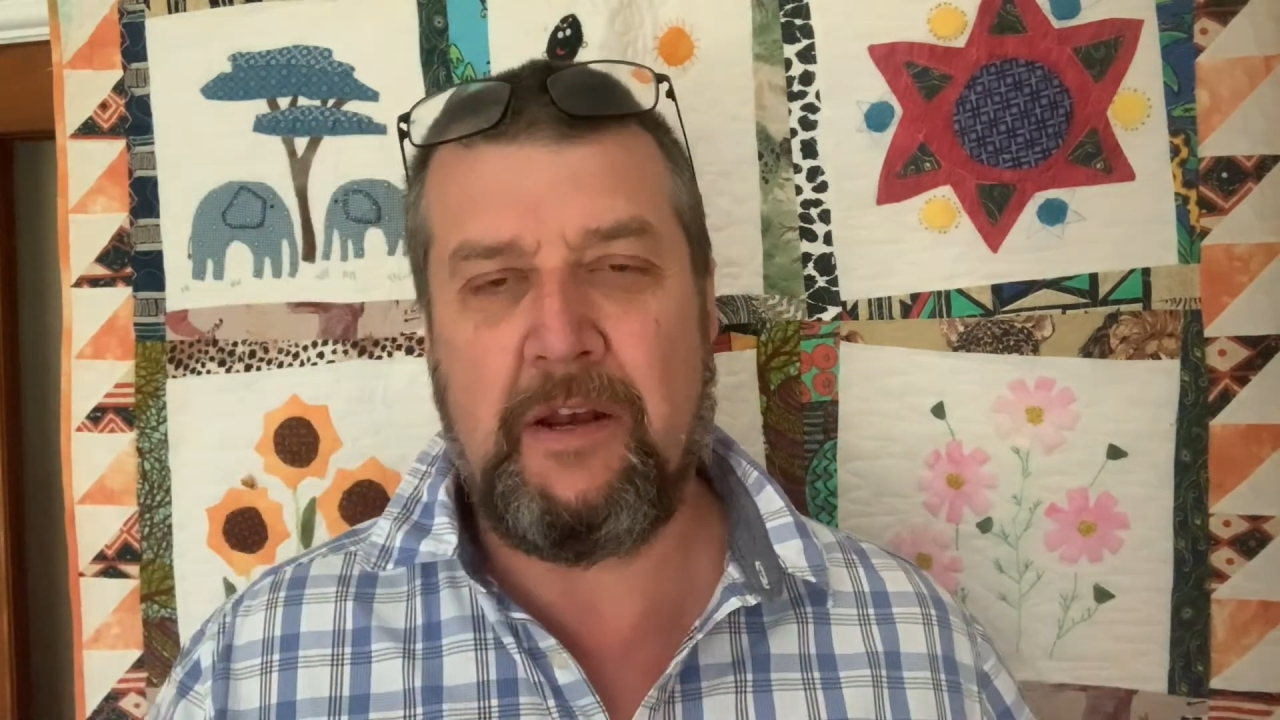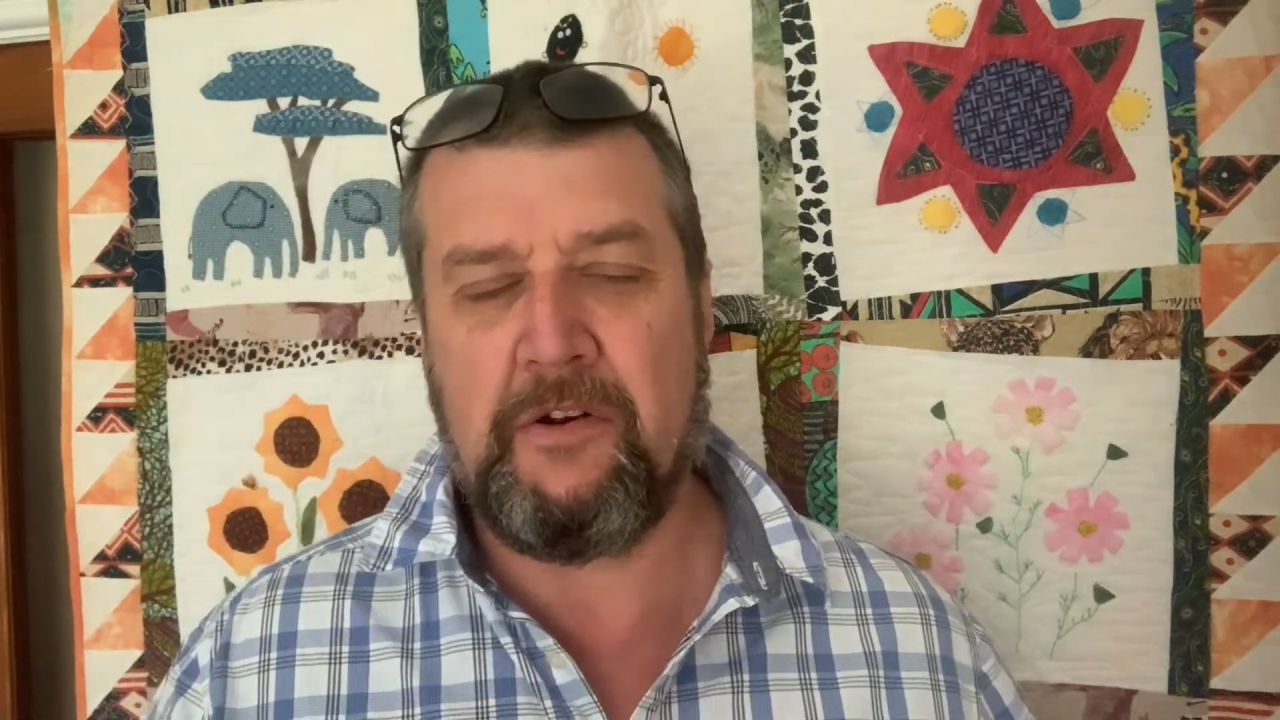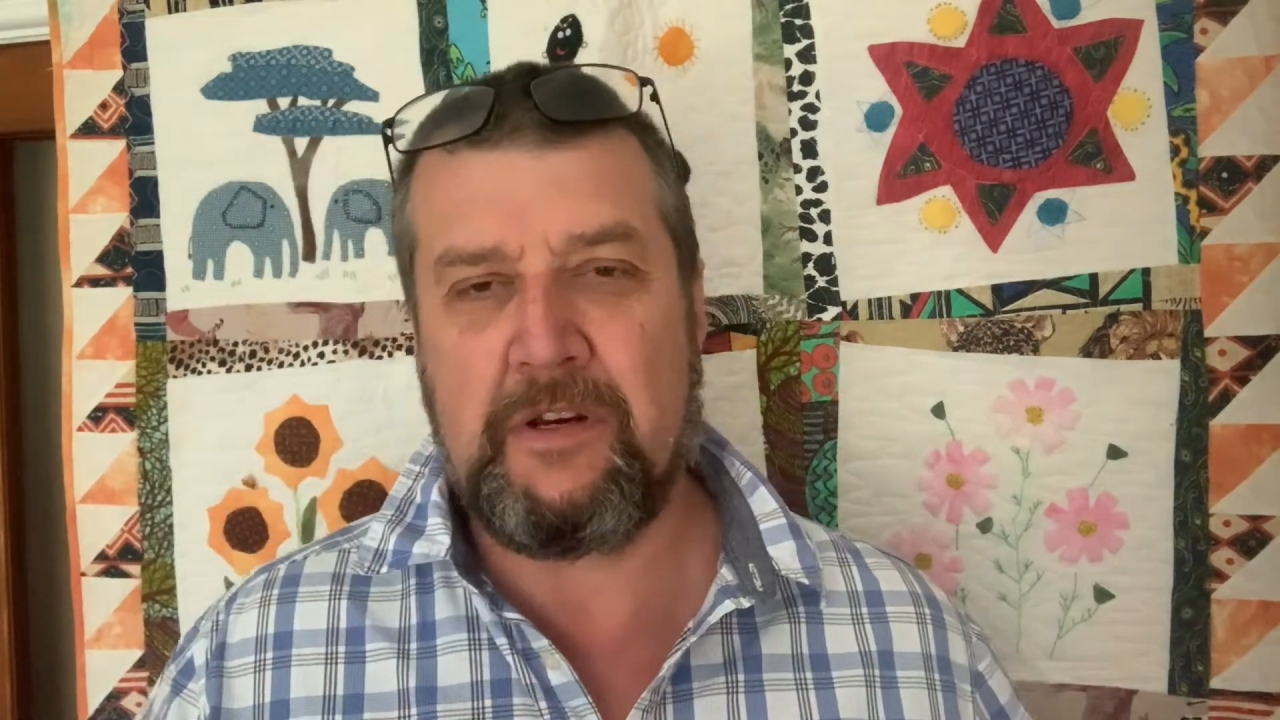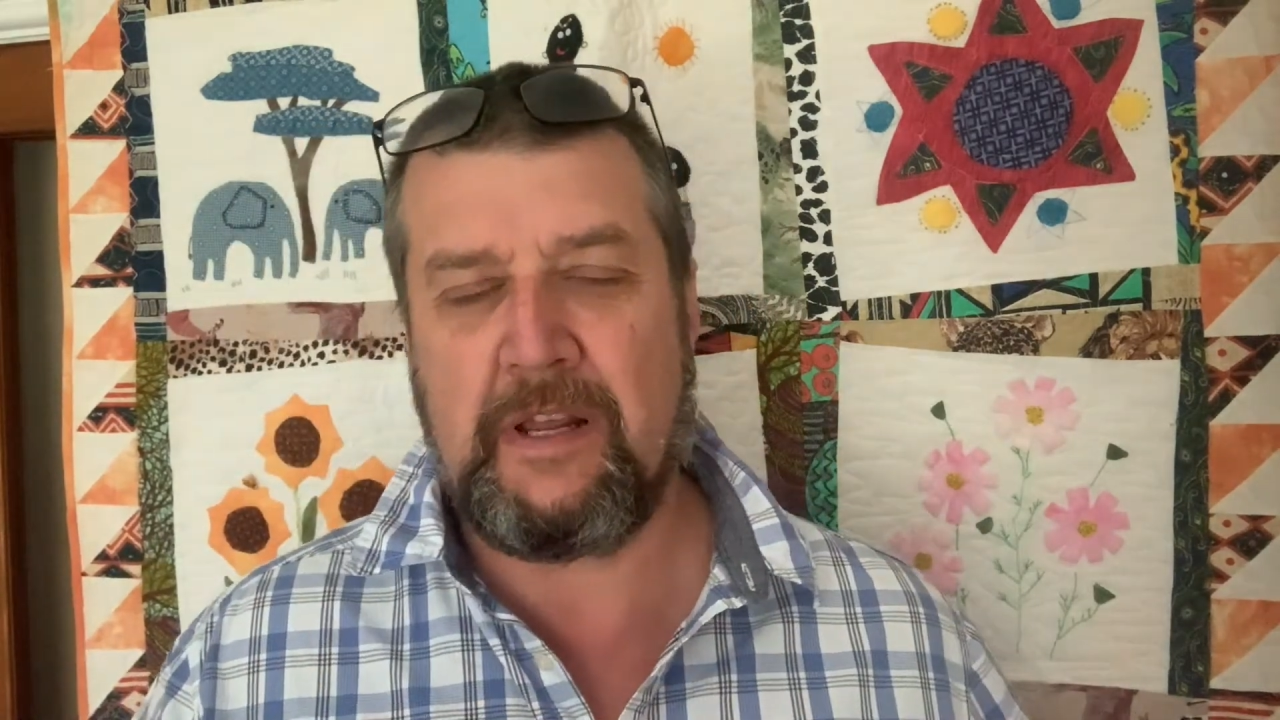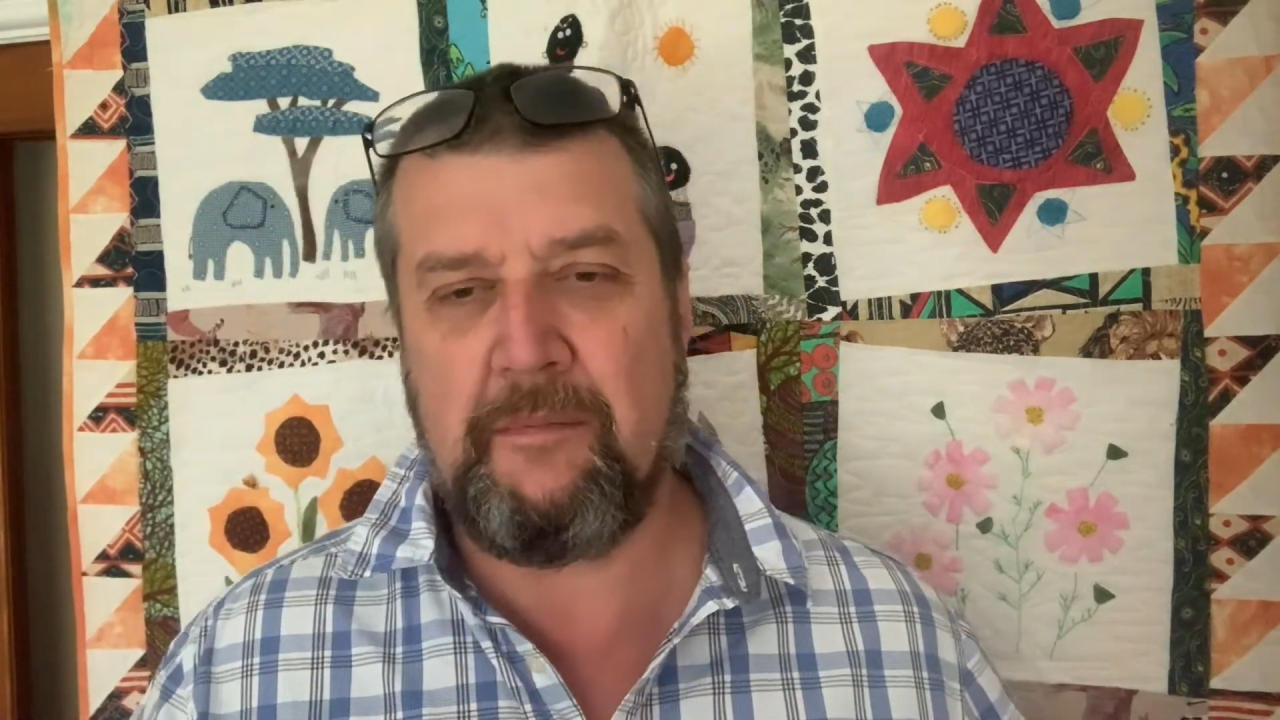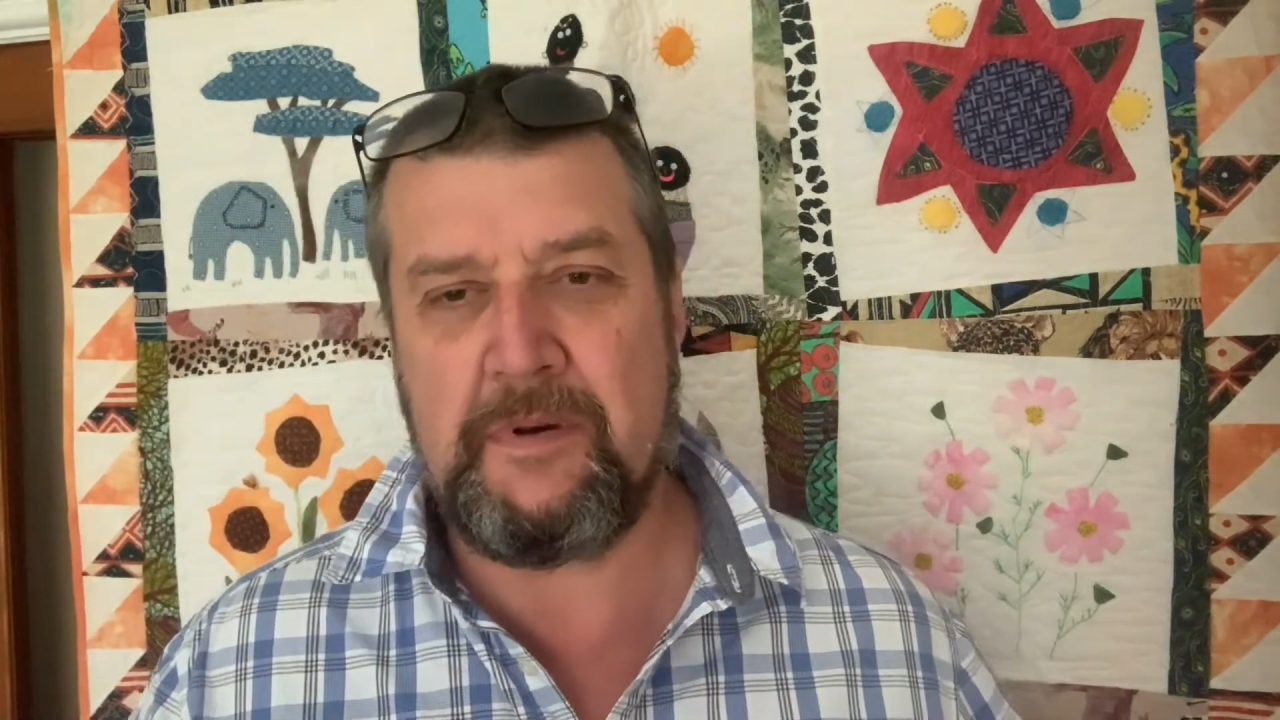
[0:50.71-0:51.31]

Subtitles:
not come